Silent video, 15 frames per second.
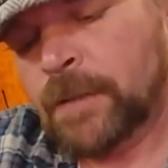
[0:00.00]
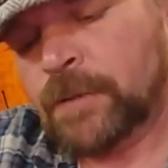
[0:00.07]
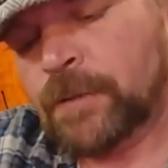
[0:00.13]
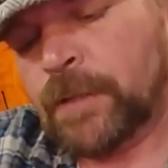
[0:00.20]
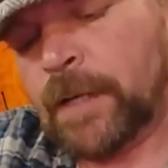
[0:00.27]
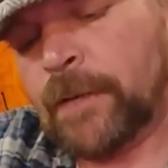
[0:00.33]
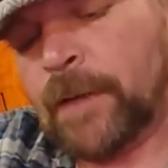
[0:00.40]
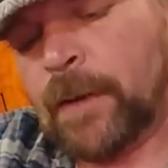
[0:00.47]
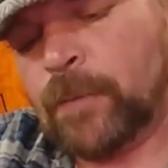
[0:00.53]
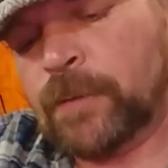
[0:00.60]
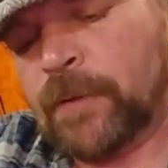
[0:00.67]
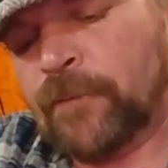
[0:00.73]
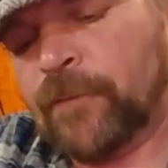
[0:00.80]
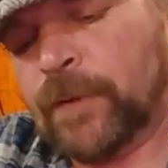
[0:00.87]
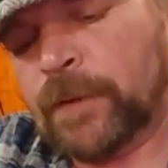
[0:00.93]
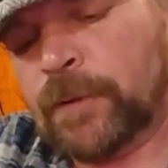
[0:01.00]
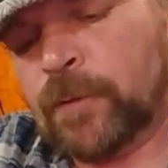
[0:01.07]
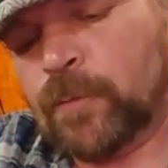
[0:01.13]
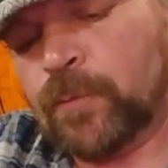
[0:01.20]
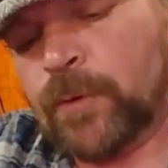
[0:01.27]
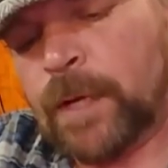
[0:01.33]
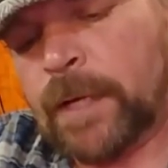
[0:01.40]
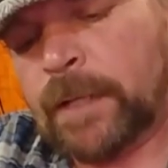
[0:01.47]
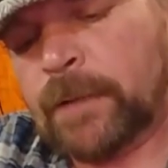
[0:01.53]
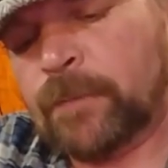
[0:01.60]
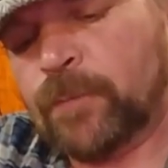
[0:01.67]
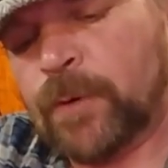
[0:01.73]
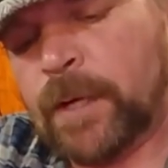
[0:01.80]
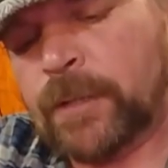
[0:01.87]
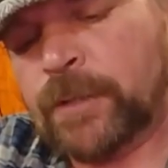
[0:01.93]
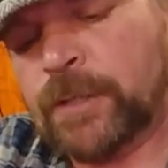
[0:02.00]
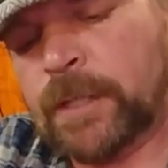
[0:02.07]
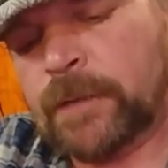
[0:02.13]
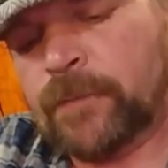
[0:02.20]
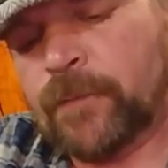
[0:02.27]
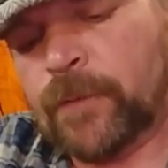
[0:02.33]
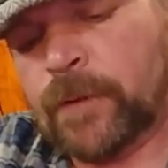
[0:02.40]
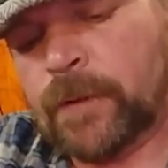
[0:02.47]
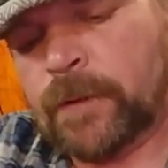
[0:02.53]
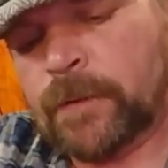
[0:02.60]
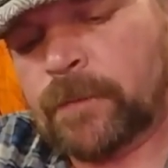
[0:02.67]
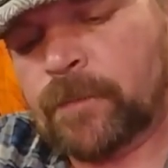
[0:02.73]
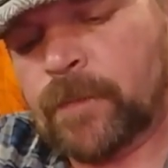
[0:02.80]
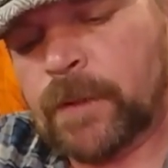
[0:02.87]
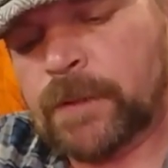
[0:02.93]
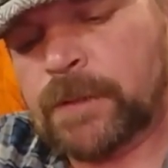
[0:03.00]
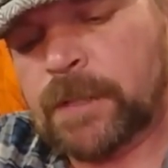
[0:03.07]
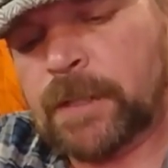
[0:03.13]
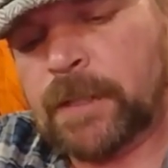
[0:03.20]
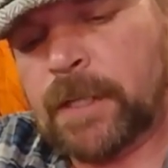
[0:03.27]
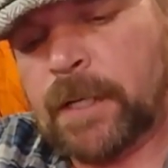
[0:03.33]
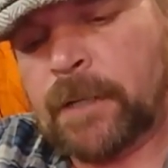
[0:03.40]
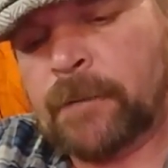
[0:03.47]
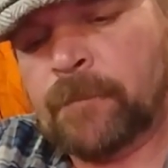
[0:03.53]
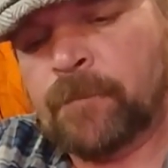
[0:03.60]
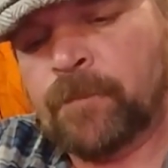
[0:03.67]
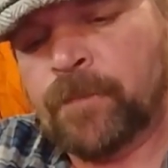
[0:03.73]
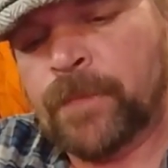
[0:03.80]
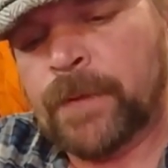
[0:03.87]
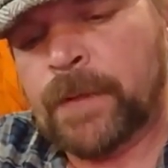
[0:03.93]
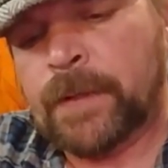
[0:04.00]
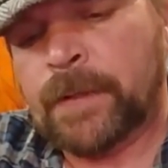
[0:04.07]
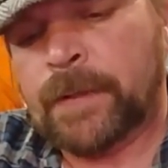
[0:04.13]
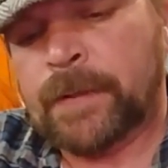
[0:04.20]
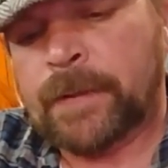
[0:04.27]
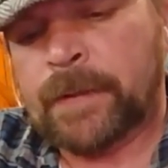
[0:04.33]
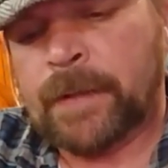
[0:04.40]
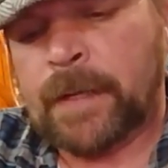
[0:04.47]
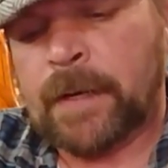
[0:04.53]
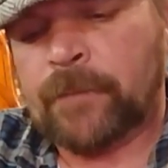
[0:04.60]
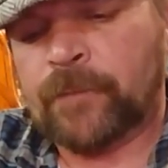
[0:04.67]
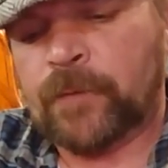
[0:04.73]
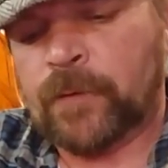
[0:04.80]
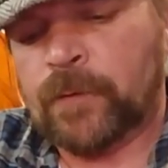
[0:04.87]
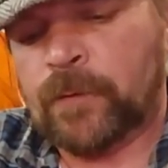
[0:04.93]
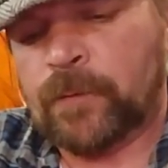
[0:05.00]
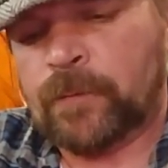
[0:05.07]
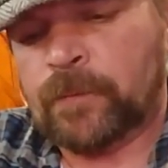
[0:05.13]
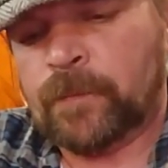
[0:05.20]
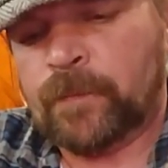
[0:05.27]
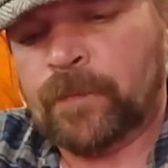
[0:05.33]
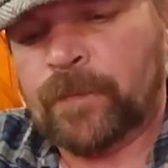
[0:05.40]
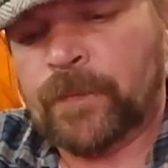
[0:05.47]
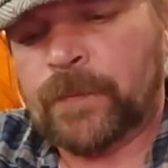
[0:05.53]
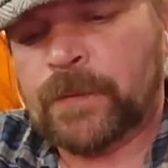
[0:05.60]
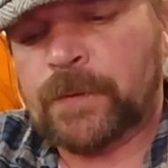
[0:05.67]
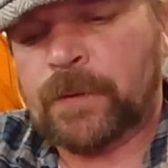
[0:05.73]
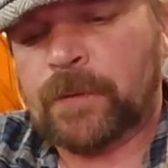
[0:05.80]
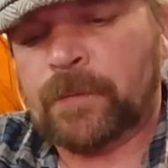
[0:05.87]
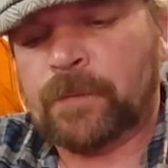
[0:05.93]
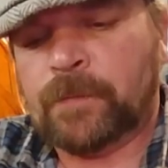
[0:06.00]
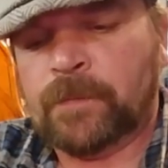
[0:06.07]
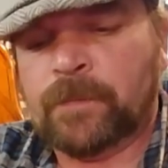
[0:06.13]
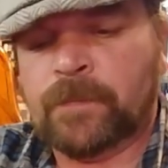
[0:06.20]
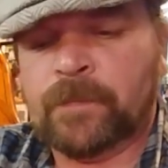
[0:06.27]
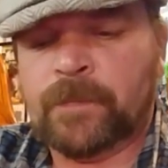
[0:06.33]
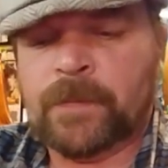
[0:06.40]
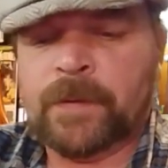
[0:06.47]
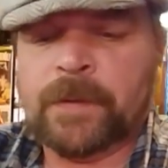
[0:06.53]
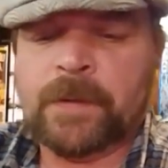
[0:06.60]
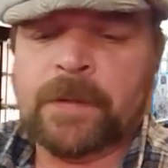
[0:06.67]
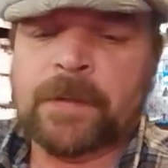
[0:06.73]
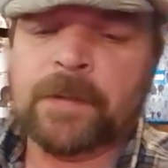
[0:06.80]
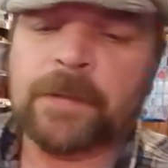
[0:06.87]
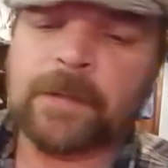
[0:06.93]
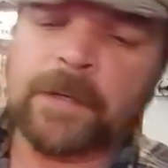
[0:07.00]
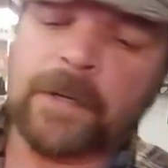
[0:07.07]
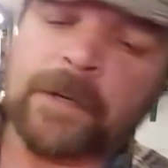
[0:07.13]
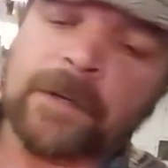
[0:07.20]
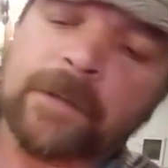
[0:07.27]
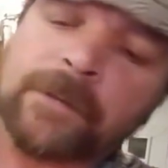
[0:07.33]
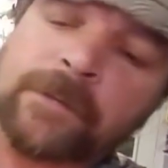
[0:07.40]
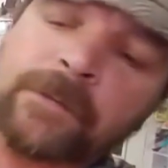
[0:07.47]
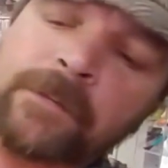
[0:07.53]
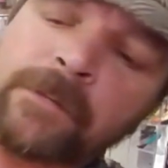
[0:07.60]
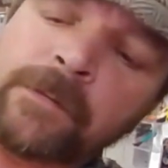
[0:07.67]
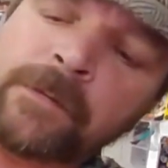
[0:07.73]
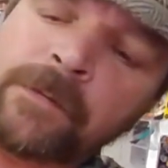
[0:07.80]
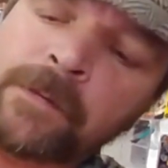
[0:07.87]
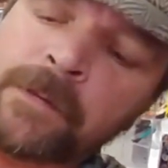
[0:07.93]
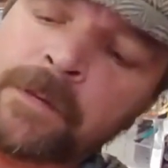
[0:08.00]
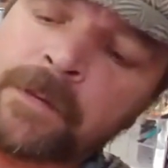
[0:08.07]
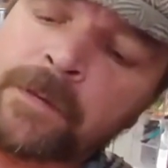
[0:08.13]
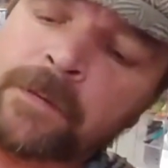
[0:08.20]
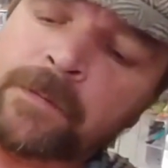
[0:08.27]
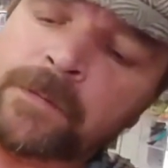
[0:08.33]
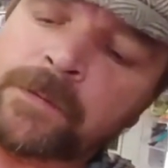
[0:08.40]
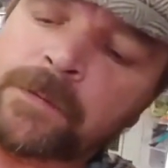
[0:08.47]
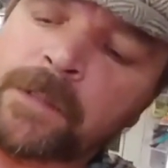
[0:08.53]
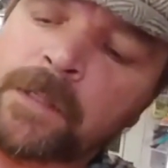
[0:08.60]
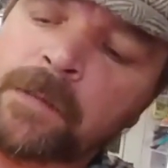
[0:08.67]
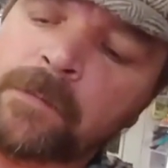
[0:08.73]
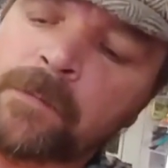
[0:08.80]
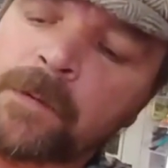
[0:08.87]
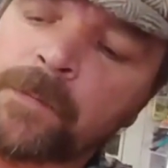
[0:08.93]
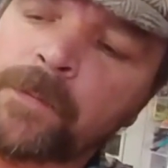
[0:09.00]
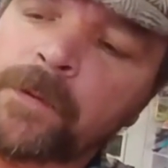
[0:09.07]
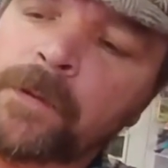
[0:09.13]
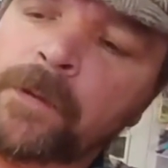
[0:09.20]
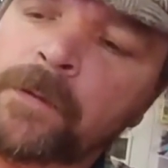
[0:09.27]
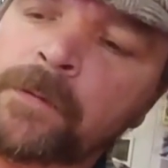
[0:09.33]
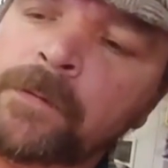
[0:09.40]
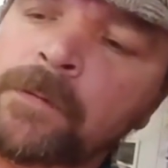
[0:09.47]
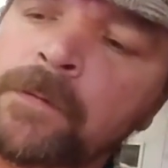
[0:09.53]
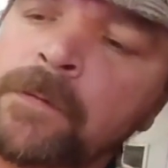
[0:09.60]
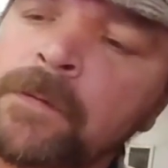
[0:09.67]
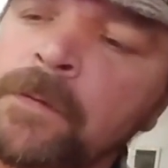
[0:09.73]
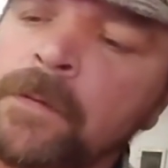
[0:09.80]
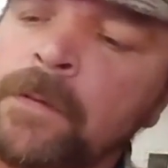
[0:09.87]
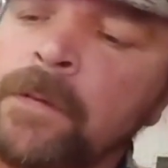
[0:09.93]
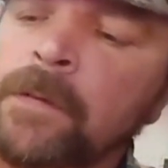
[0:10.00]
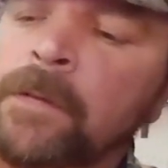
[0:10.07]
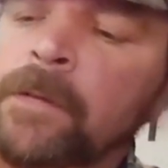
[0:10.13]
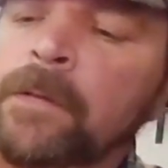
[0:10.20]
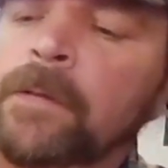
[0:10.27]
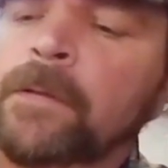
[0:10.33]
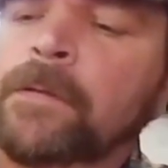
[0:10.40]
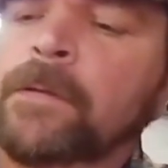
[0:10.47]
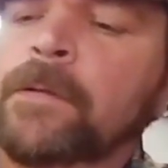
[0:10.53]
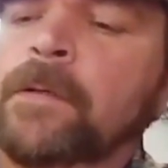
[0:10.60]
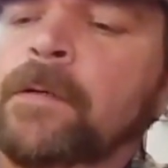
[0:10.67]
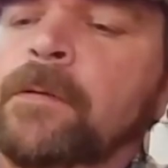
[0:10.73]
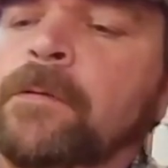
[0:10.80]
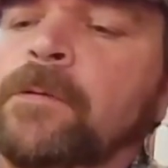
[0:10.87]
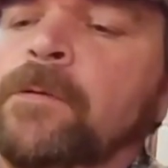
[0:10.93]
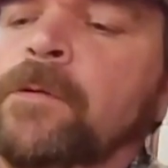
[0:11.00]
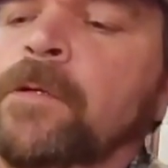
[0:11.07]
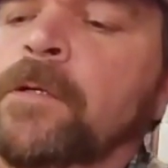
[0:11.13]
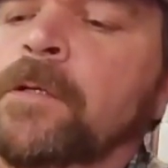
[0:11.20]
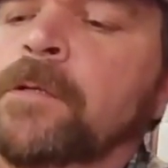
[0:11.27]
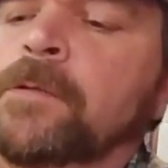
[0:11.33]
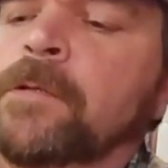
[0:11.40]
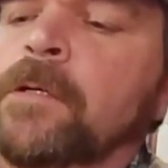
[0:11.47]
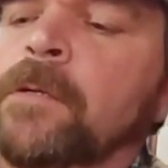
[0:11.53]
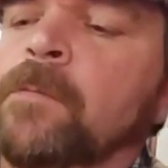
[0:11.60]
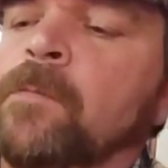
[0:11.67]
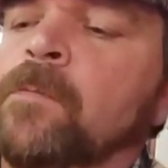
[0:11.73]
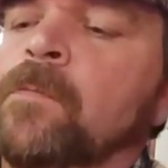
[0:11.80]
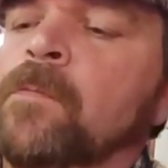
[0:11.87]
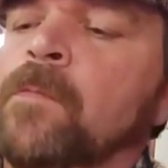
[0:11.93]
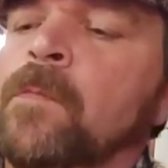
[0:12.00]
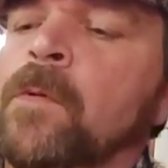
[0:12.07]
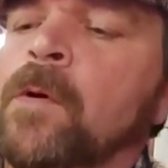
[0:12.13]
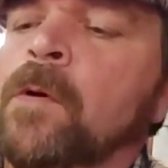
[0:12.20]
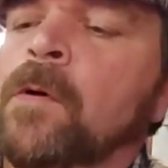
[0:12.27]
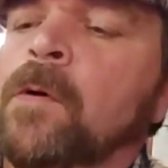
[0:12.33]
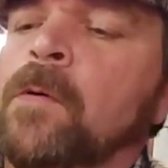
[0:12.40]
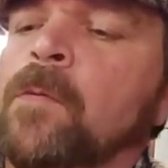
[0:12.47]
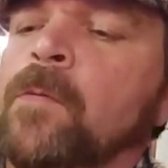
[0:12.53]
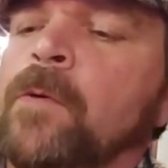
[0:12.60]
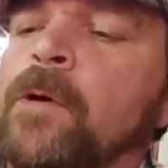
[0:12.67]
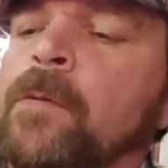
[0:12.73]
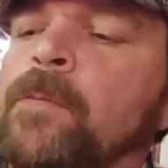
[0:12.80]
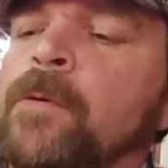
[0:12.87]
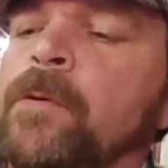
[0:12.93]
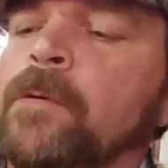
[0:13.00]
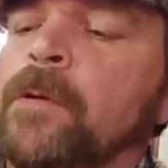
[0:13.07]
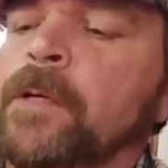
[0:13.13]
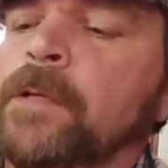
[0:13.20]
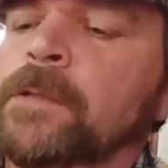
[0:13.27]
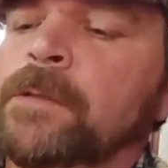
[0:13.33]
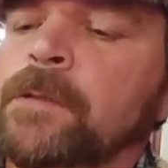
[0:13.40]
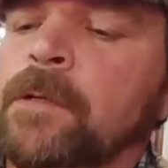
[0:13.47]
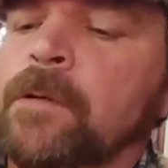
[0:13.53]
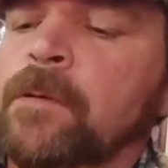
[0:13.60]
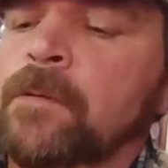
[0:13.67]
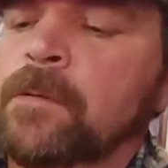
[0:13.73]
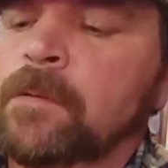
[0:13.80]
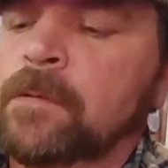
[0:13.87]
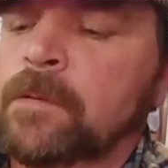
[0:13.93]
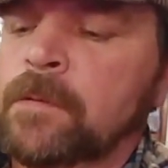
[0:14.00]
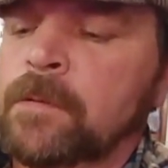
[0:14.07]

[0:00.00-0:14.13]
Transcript: So yeah, that was a fun little product project for uh, a Sunday afternoon. So yeah, just stand him up here, and uh, get his arm way up here like so.